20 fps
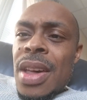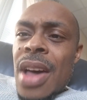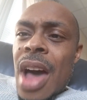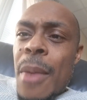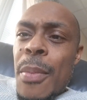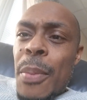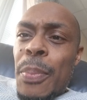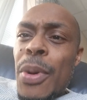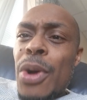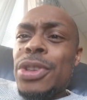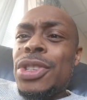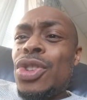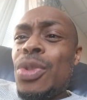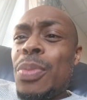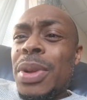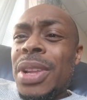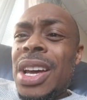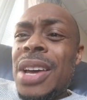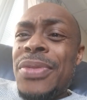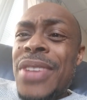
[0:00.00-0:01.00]
I'm a person who
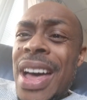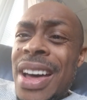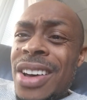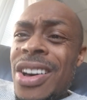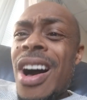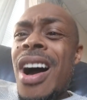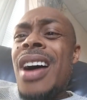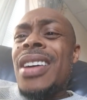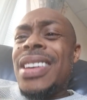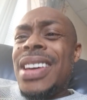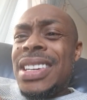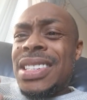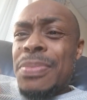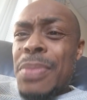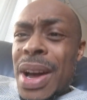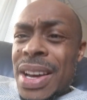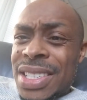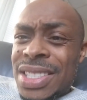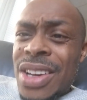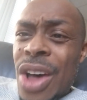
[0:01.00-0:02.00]
believes that God is
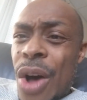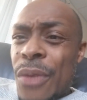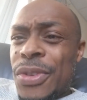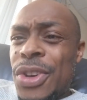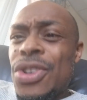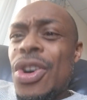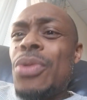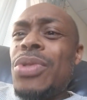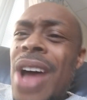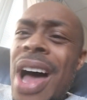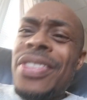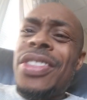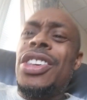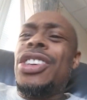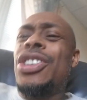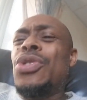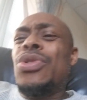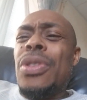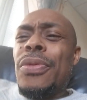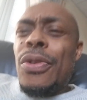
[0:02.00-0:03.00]
myself. You know, not the
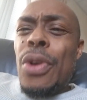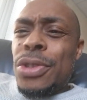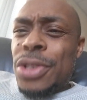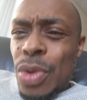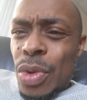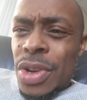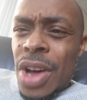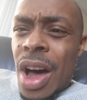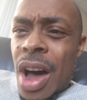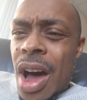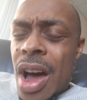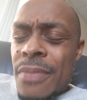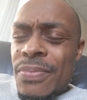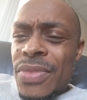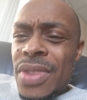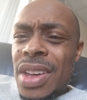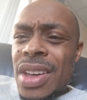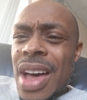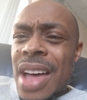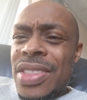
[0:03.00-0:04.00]
universal God.
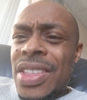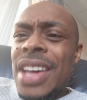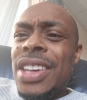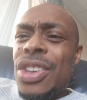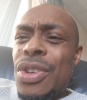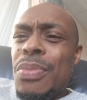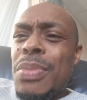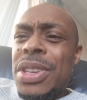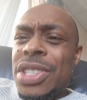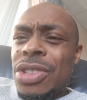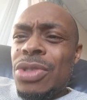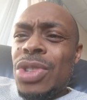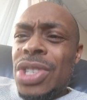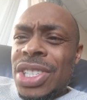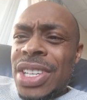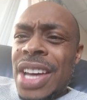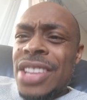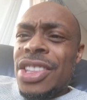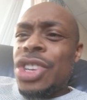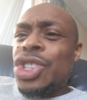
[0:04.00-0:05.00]
I think you
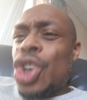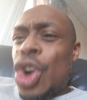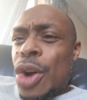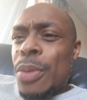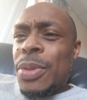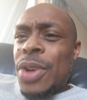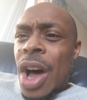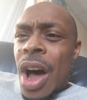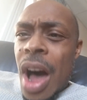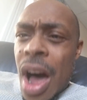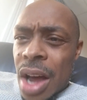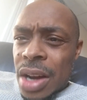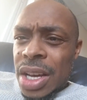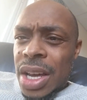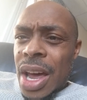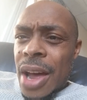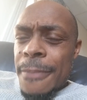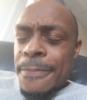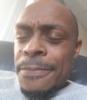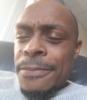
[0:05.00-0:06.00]
misunderstand the term God.
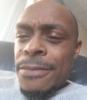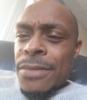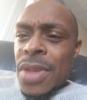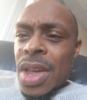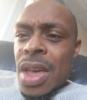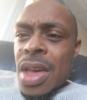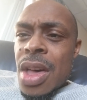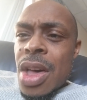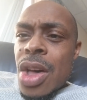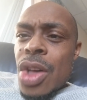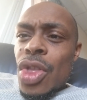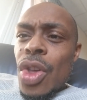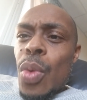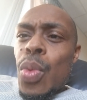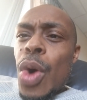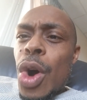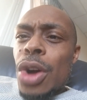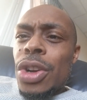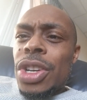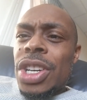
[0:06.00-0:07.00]
Okay, the
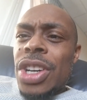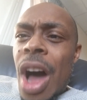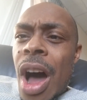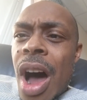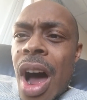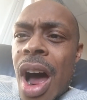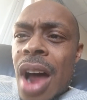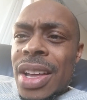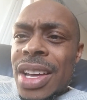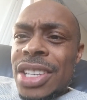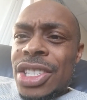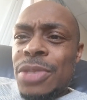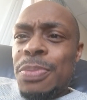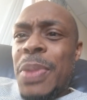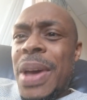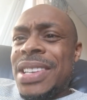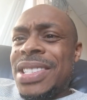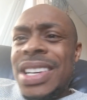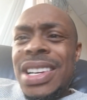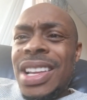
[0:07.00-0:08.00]
word God is
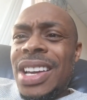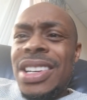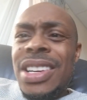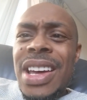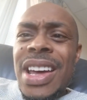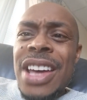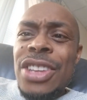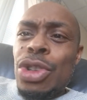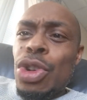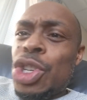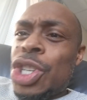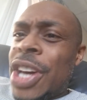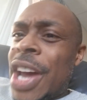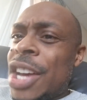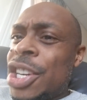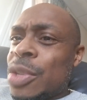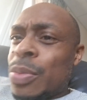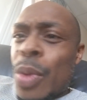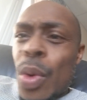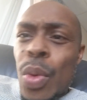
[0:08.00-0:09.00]
basically
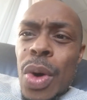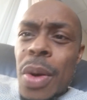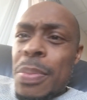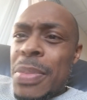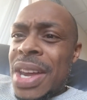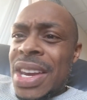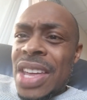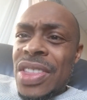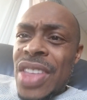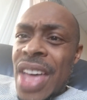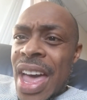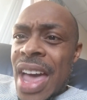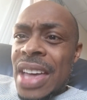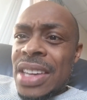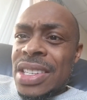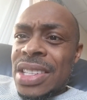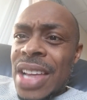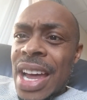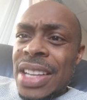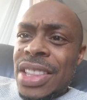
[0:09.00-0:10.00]
interchangeable with many
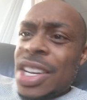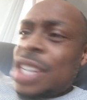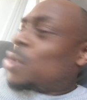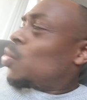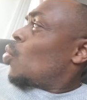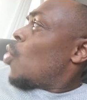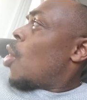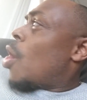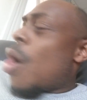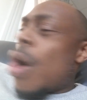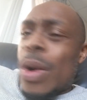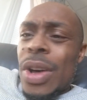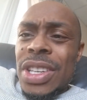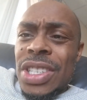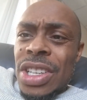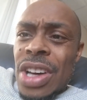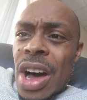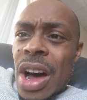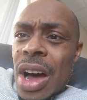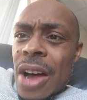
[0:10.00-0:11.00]
things. Like this wall is
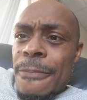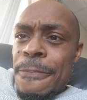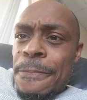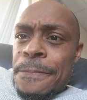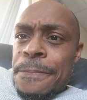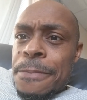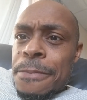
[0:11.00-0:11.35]
God.